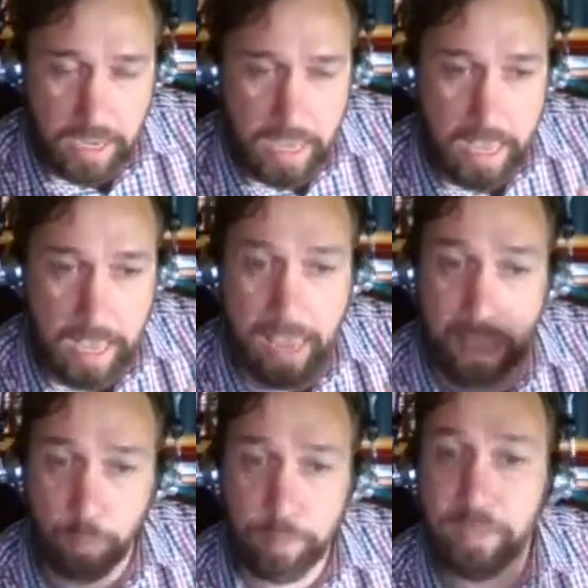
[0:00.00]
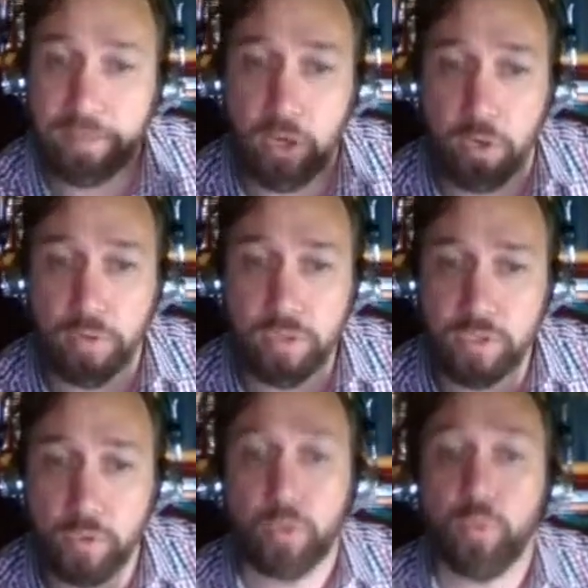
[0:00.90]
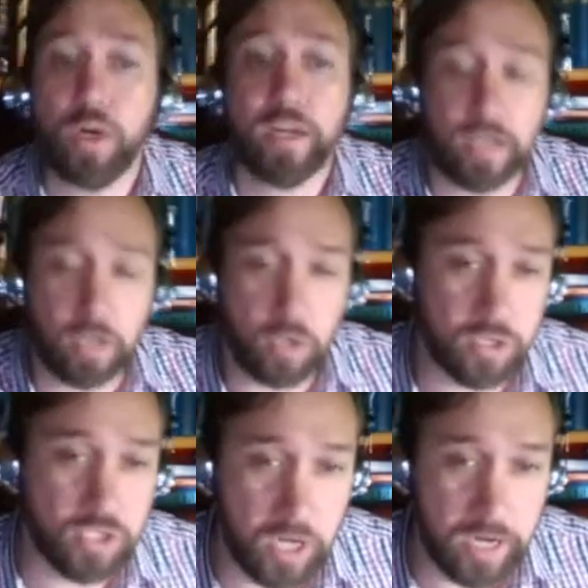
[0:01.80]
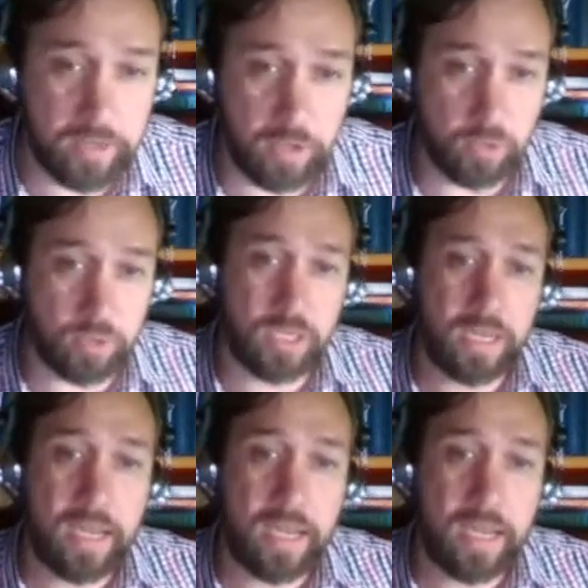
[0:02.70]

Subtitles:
helping those or working alongside those.